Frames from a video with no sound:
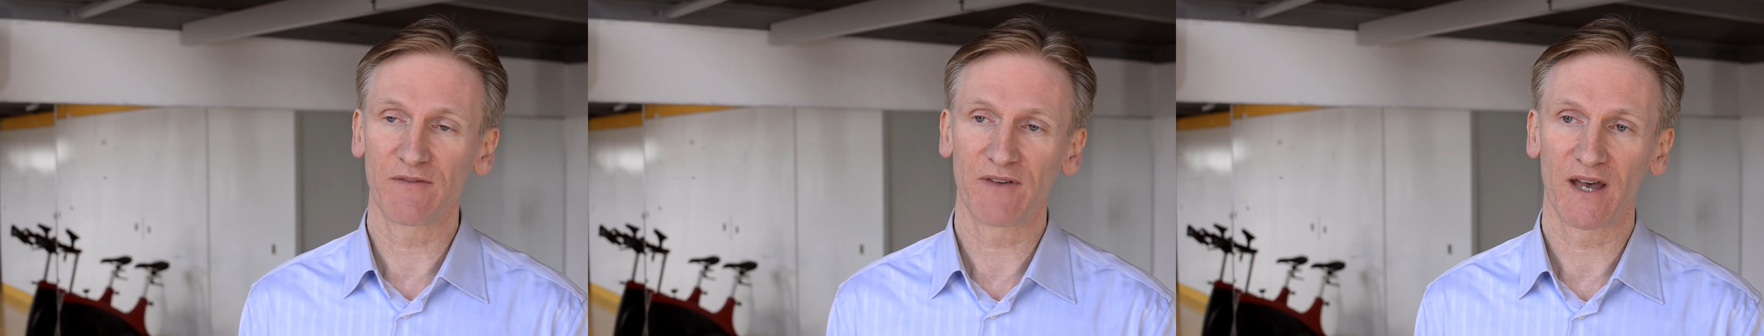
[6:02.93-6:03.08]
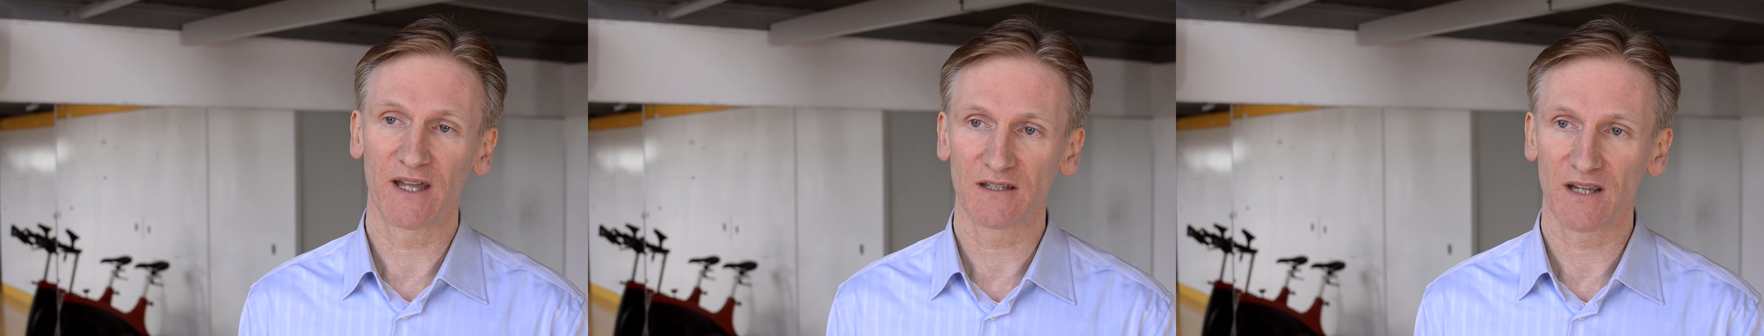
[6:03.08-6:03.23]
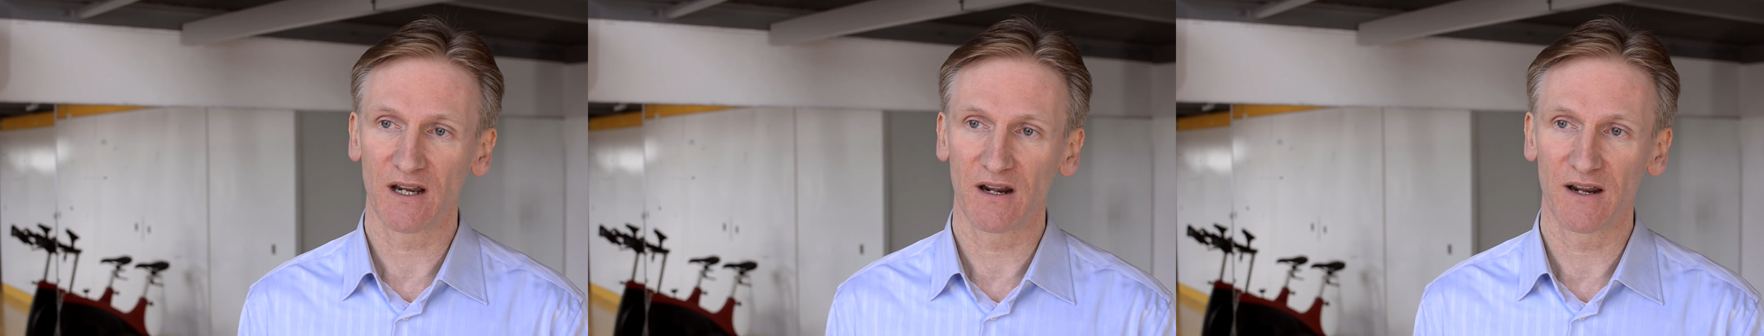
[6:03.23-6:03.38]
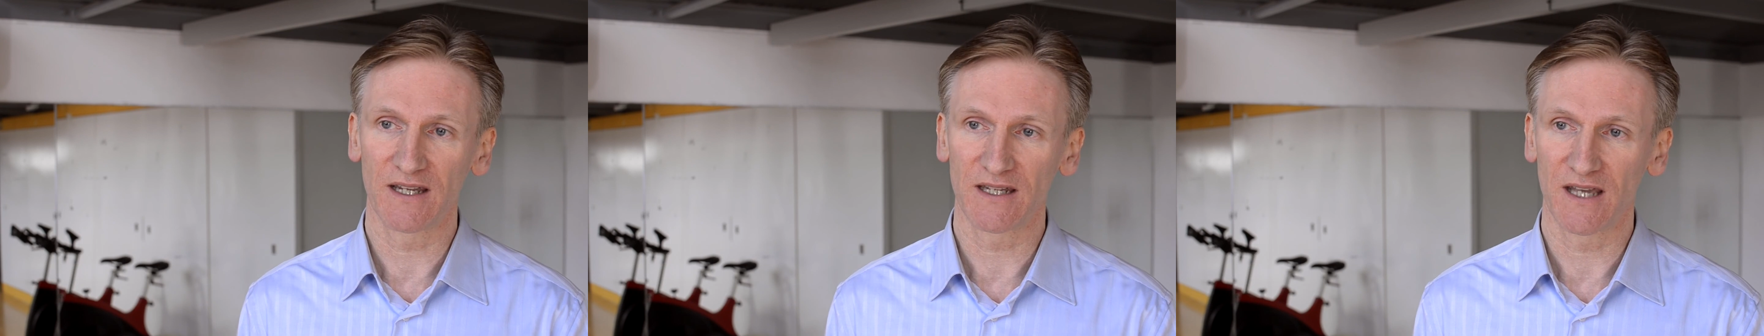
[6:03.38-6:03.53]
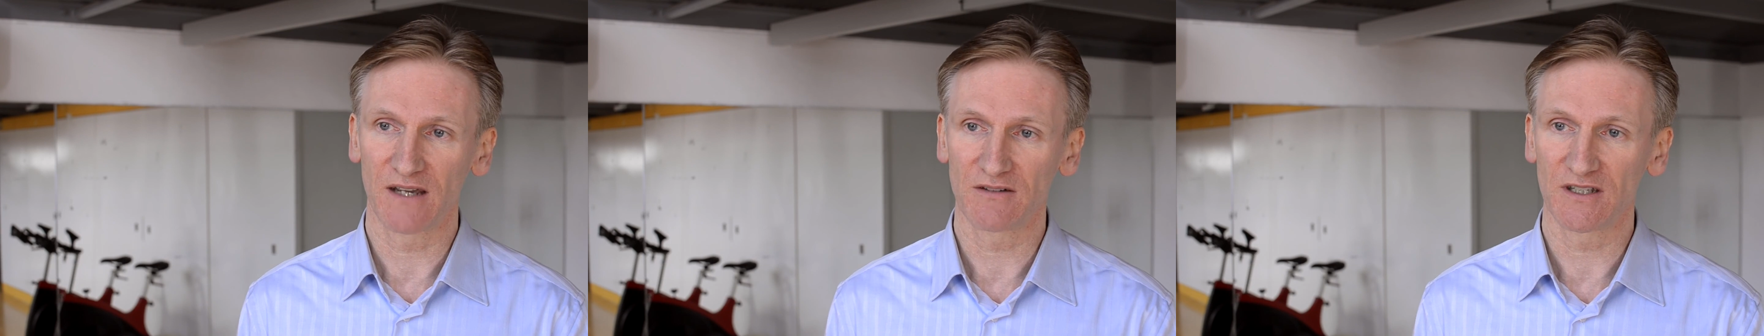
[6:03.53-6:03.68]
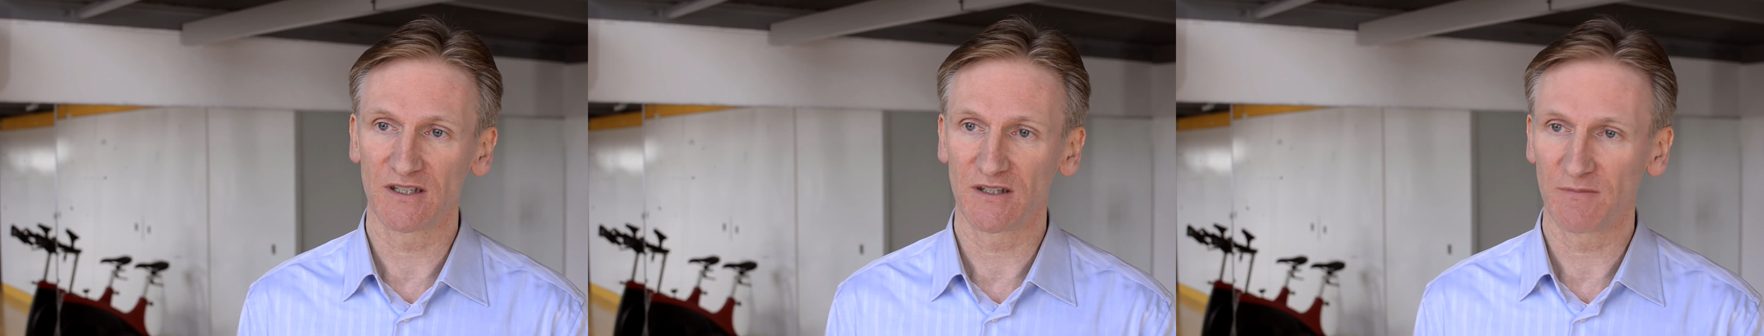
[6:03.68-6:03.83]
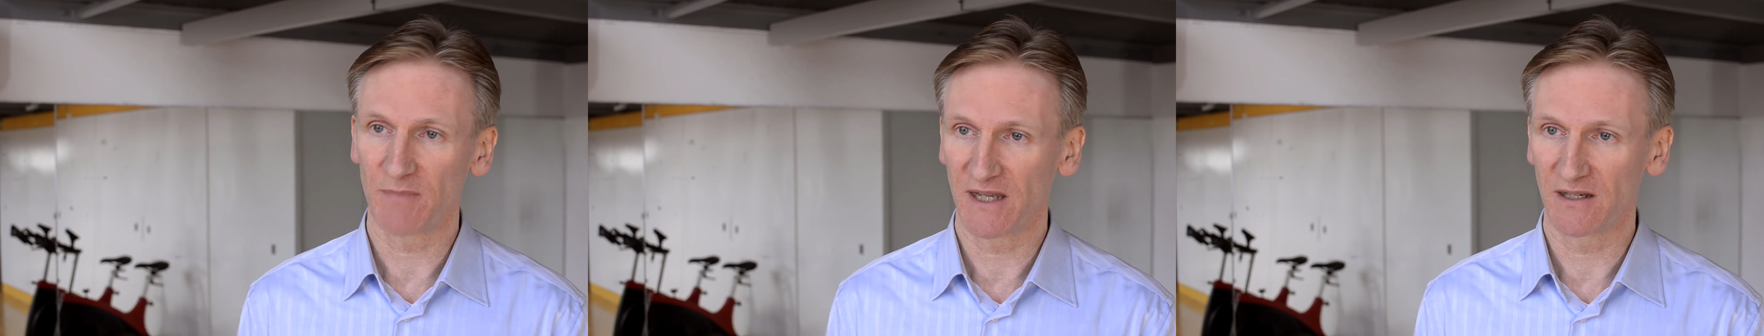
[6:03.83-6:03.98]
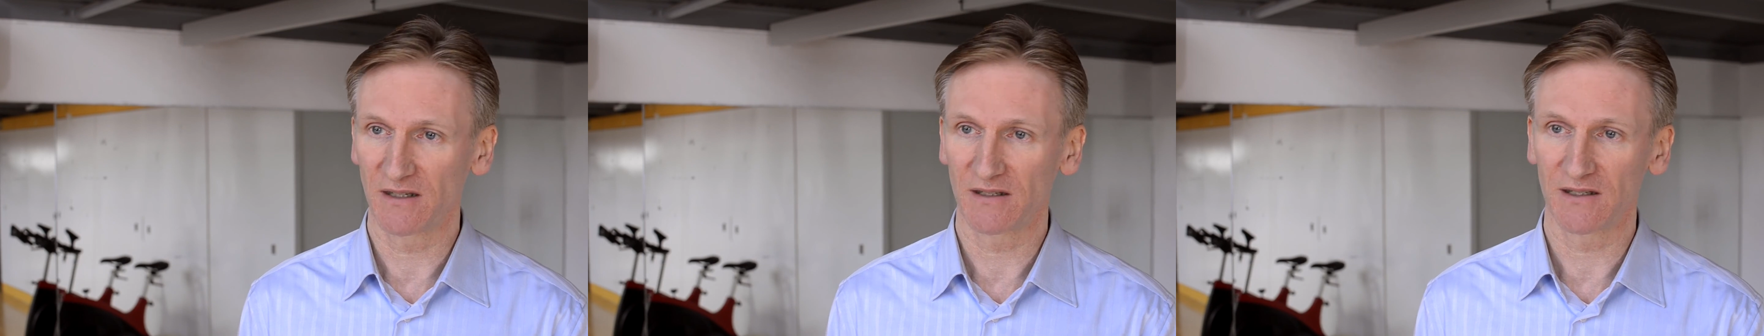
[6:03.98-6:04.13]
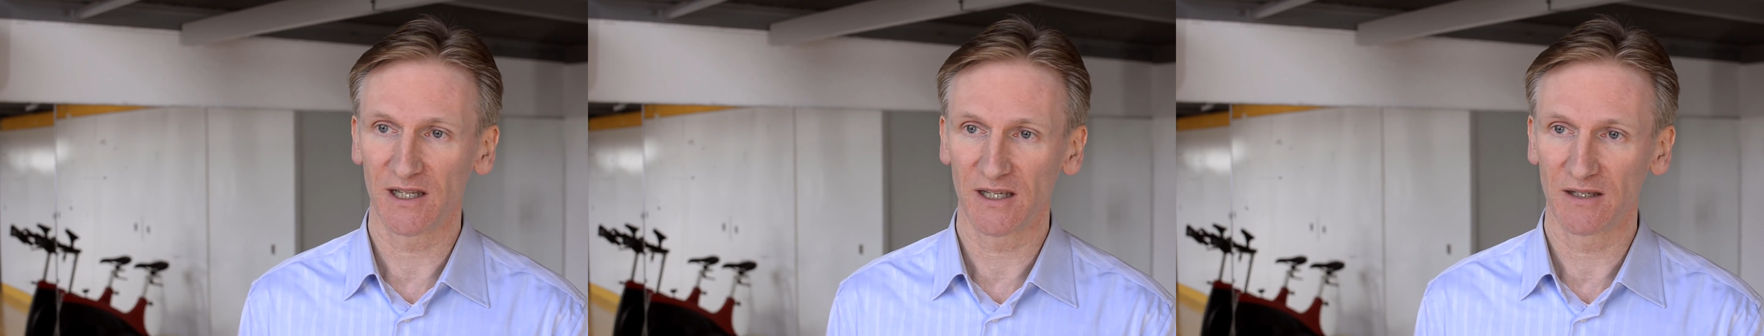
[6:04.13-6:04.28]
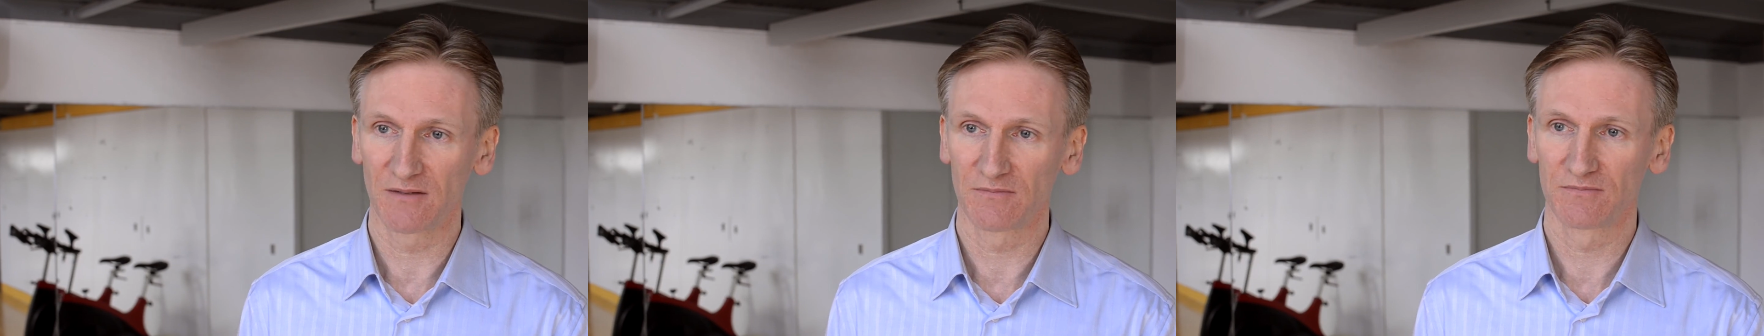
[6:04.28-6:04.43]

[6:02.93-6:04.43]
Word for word: had carried out independently.